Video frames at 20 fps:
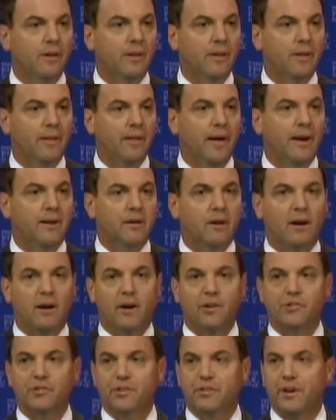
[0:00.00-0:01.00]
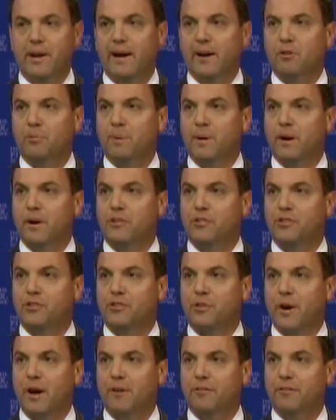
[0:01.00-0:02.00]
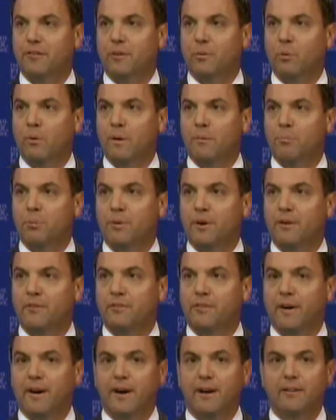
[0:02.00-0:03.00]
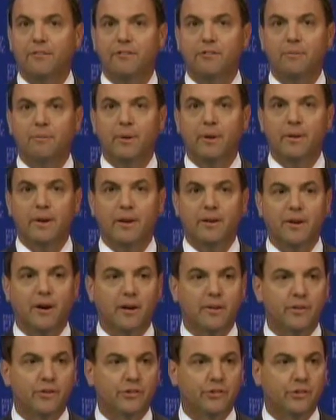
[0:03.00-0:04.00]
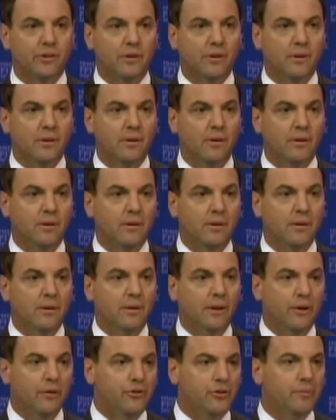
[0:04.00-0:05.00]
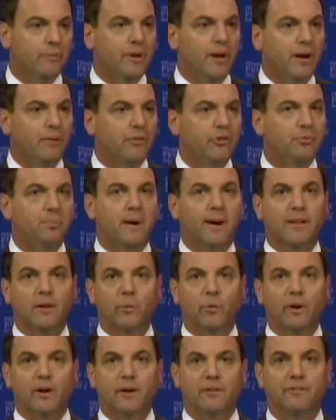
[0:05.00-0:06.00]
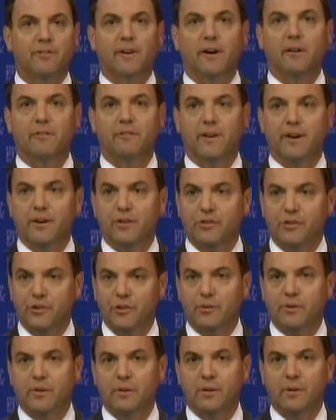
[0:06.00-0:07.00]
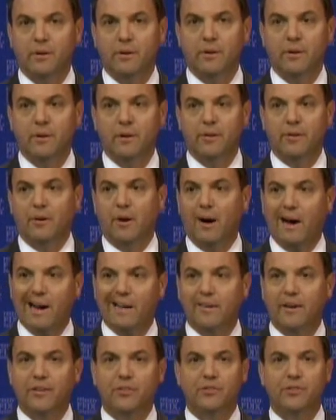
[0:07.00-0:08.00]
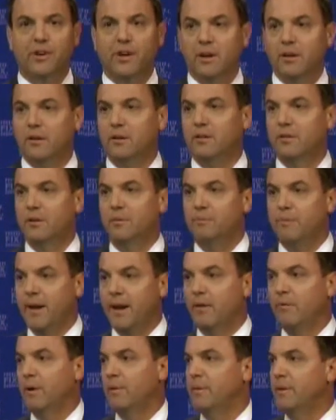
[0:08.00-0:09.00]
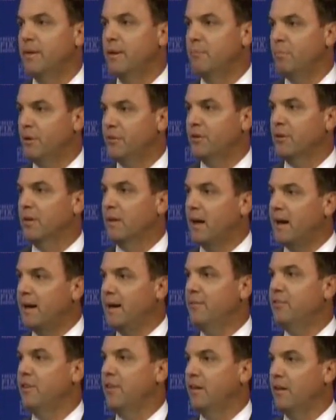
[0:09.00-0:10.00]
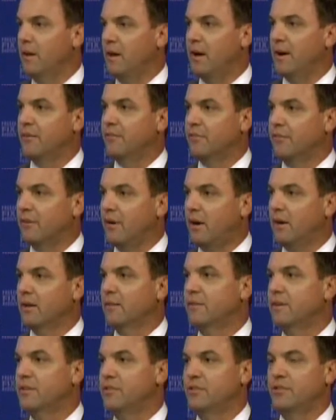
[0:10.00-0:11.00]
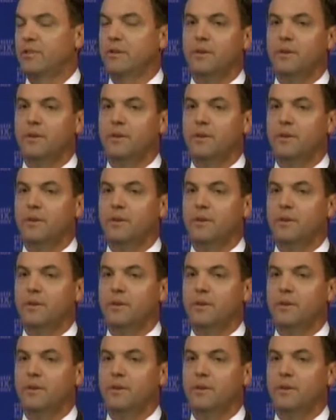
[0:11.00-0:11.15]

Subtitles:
That cost taxpayers in Stratford $1.5 million. Now, Jim and I respect the work our firefighters do. They're highly skilled men and women. They put their lives on the line for all of us.